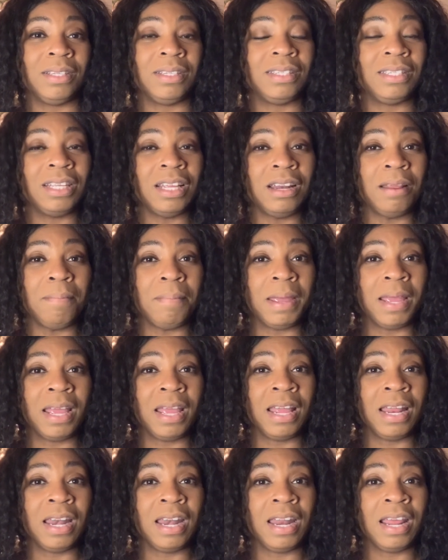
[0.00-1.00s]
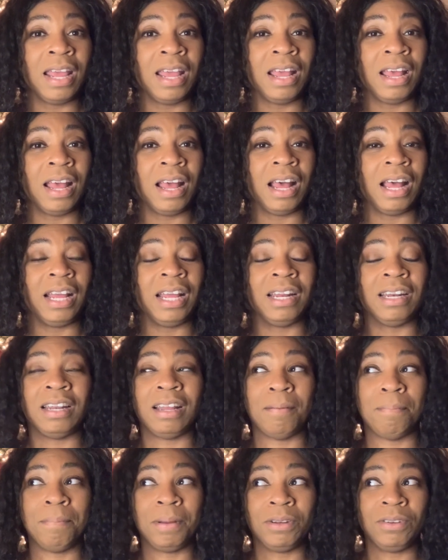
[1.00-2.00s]
cinnamon, and
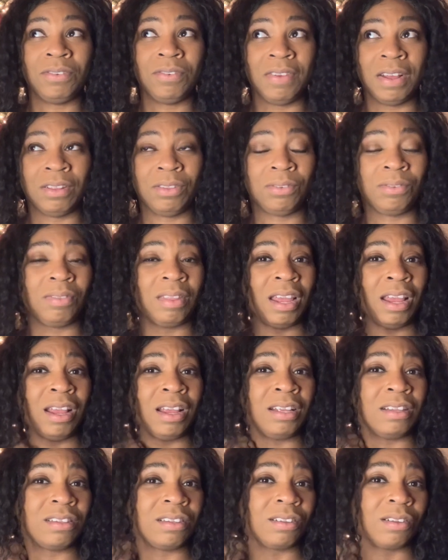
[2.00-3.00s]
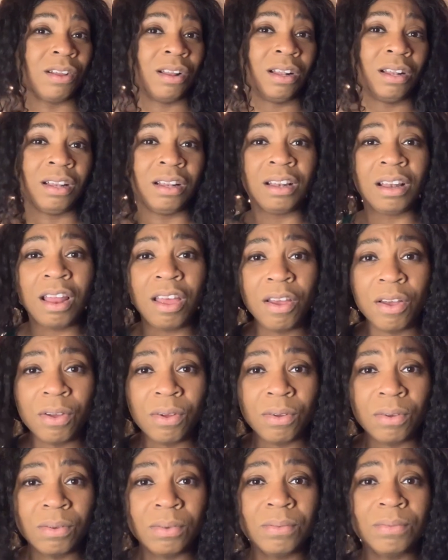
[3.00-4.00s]
a bunch of other things,
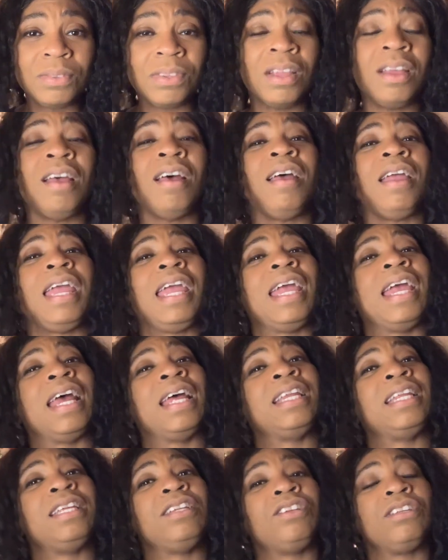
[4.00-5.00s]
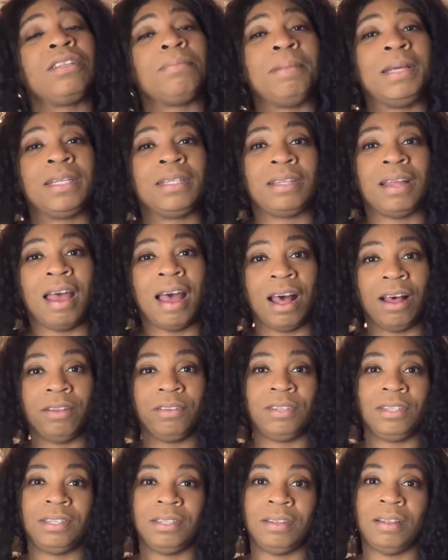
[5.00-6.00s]
cloves, and it just makes the
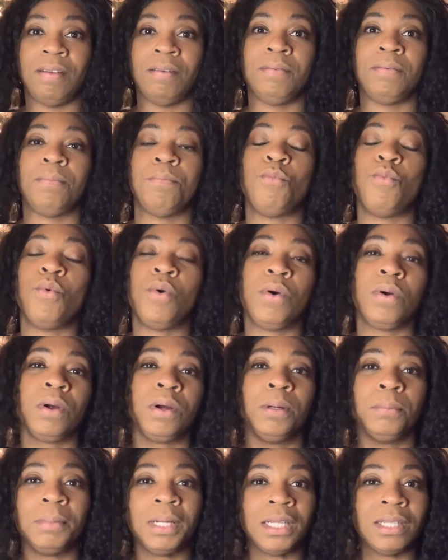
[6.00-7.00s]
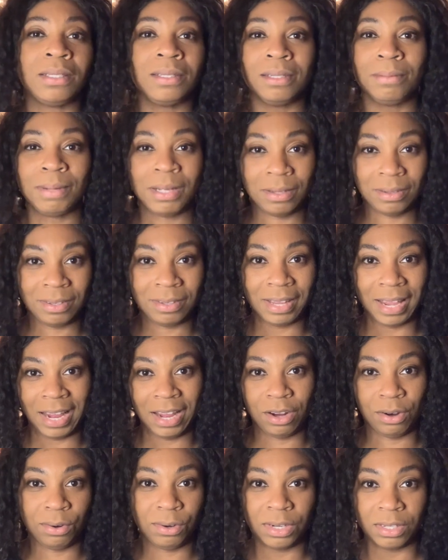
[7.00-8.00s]
house warm and smells like
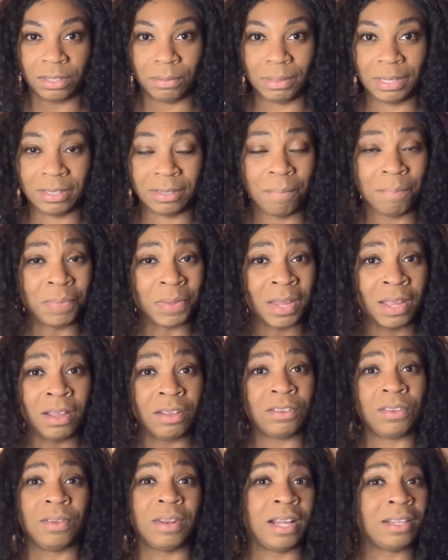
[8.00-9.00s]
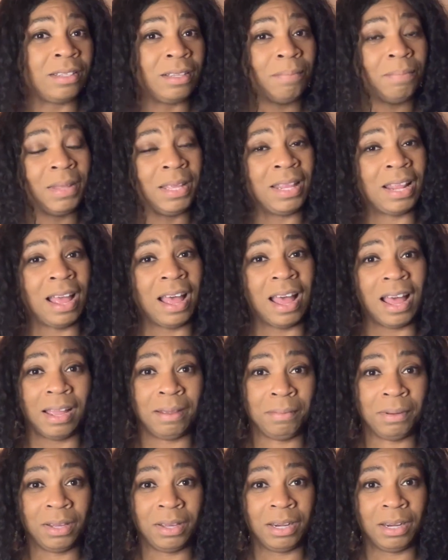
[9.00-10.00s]
Christmas. So that's something that
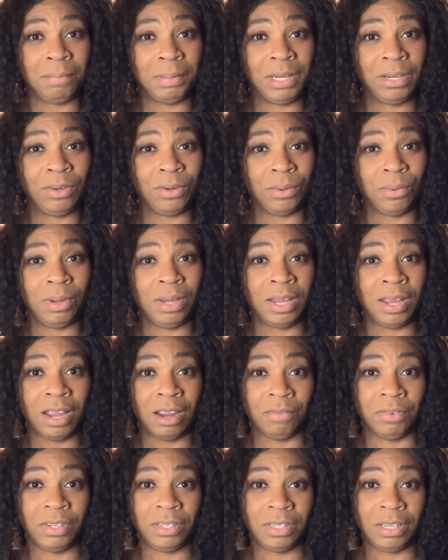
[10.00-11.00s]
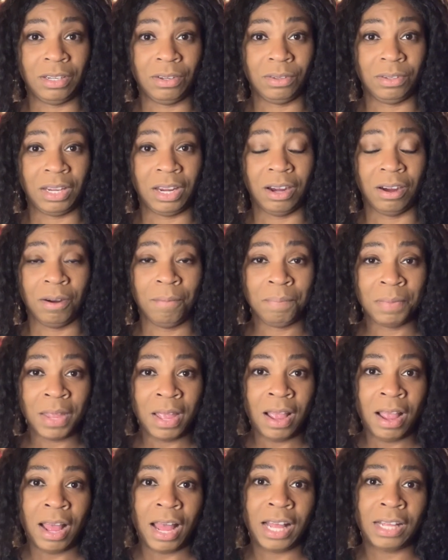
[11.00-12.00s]
I'm going to be doing every single year,
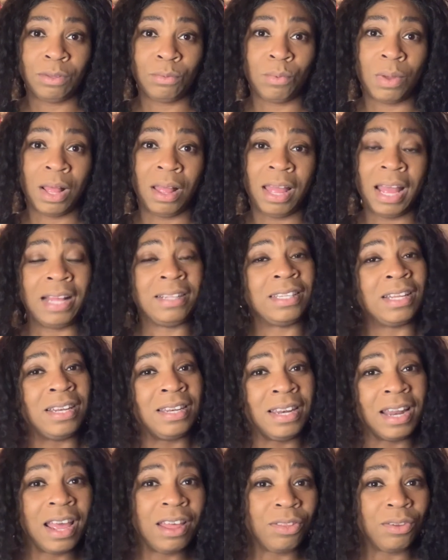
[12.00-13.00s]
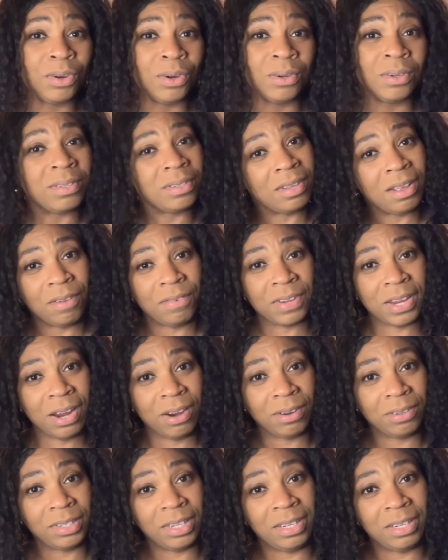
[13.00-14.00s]
as well as another
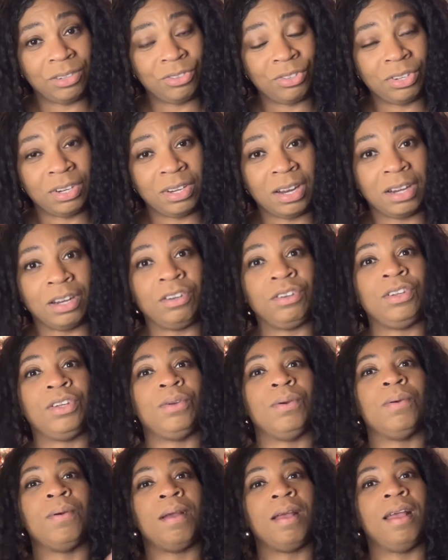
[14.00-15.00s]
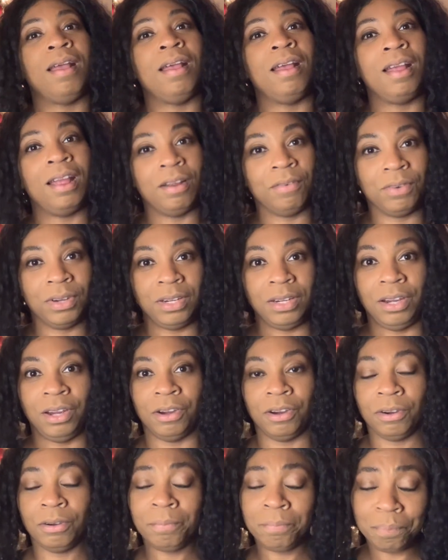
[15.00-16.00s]
self-care tradition that I do every
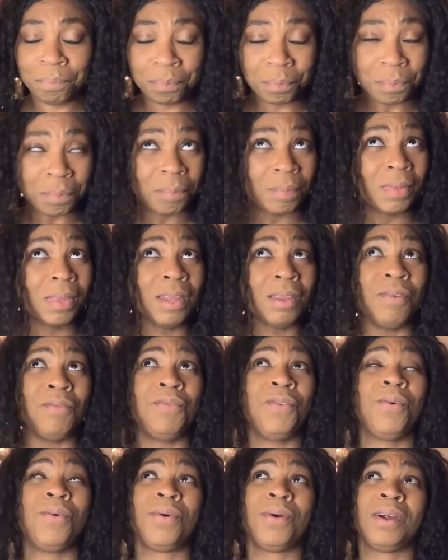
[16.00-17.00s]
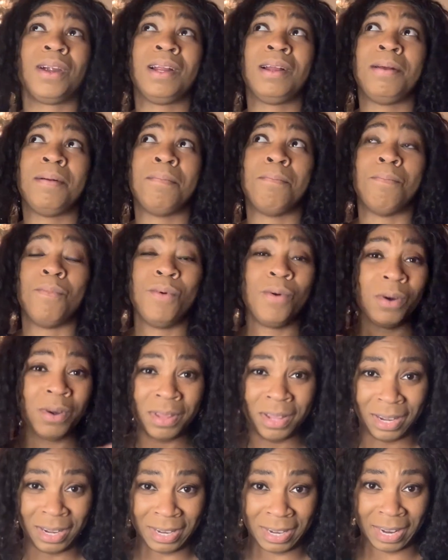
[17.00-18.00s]
year for more
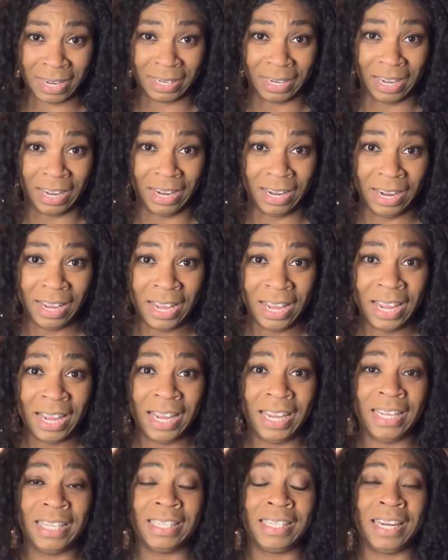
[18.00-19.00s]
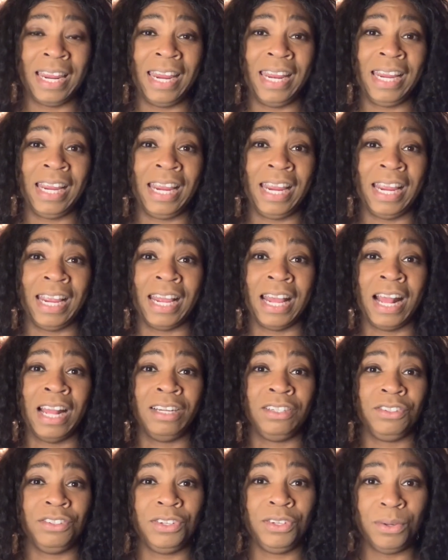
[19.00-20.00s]
than a decade is taking
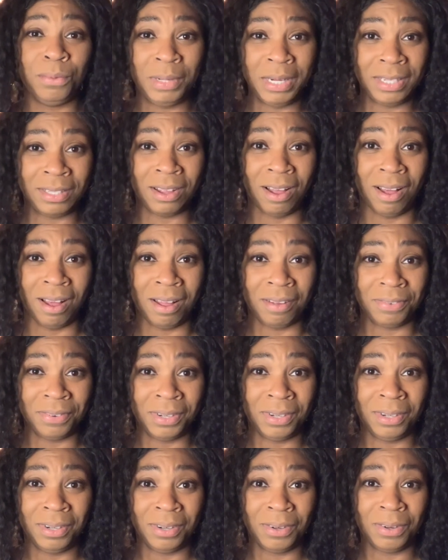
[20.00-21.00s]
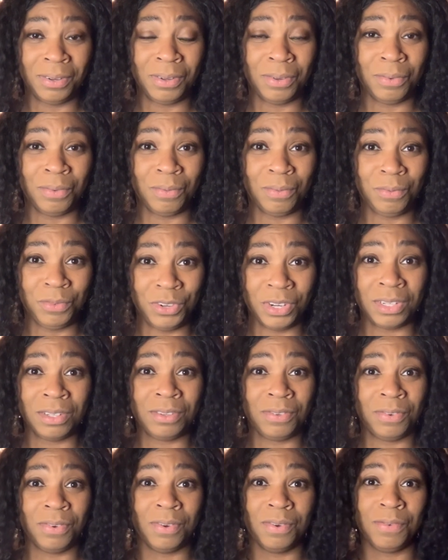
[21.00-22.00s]
2 weeks off
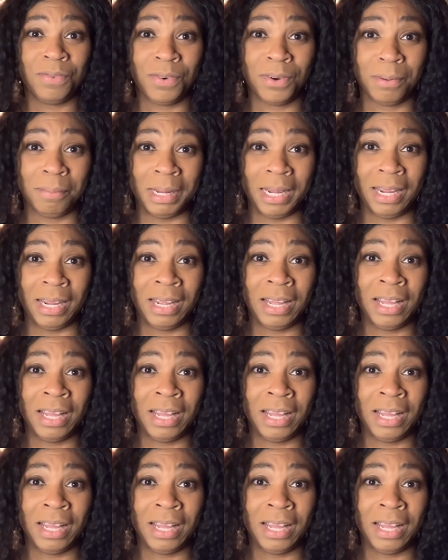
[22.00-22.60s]
just for me.